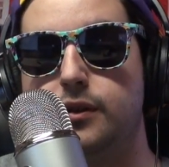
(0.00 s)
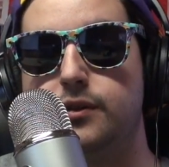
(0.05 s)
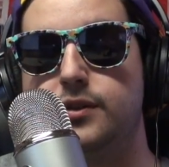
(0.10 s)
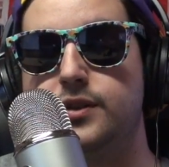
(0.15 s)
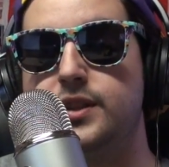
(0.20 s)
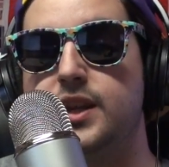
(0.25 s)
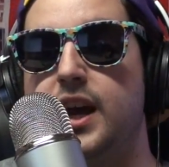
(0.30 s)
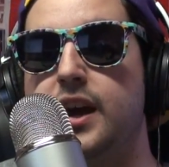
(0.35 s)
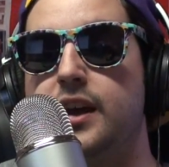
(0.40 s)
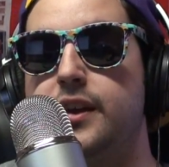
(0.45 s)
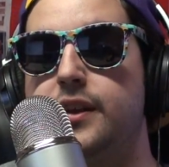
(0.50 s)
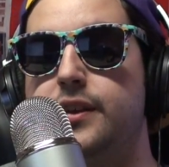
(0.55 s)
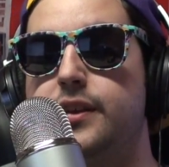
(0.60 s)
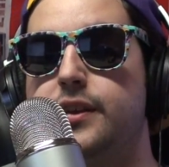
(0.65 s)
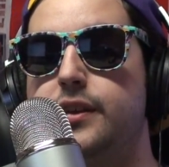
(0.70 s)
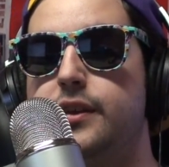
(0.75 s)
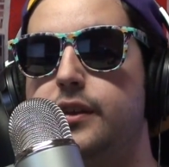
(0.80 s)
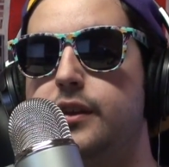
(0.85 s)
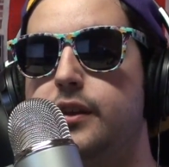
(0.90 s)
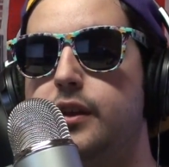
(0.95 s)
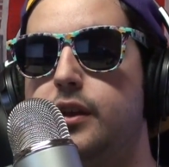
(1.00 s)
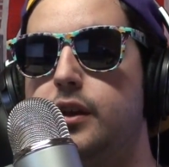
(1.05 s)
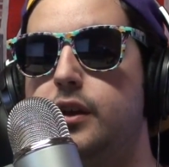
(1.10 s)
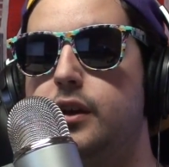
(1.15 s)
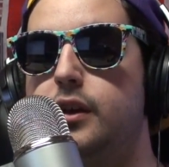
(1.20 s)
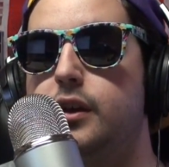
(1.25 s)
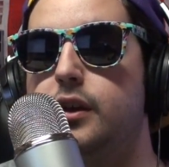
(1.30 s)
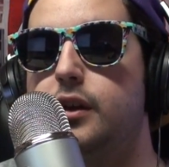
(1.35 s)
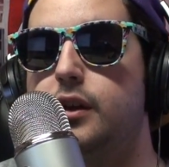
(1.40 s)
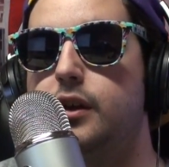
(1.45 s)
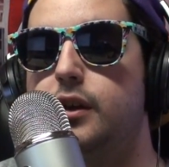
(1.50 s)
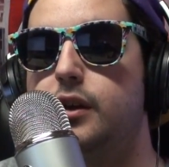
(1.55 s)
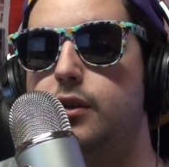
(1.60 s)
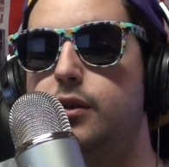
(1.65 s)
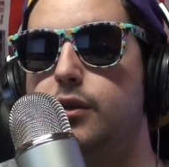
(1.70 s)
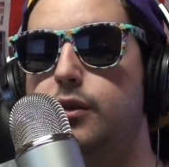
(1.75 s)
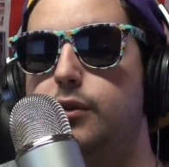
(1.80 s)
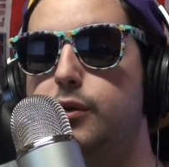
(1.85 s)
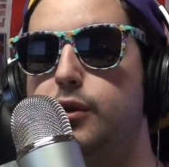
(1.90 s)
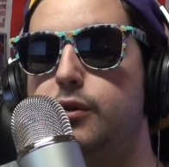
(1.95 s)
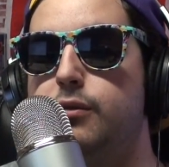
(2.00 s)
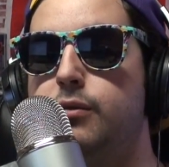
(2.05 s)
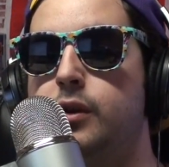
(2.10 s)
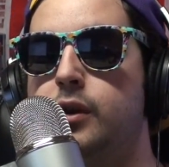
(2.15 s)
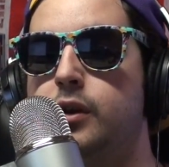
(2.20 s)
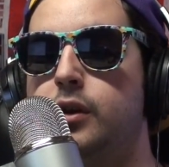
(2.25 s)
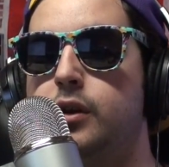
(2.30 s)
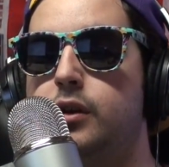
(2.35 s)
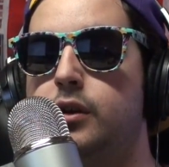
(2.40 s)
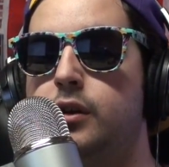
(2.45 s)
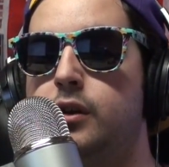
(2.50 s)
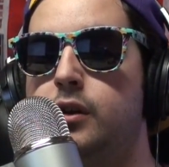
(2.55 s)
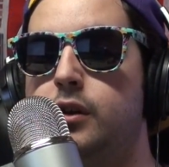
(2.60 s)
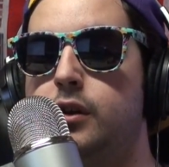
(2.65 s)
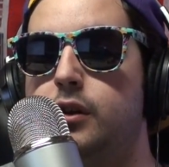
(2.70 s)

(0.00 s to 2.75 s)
death would have occurred.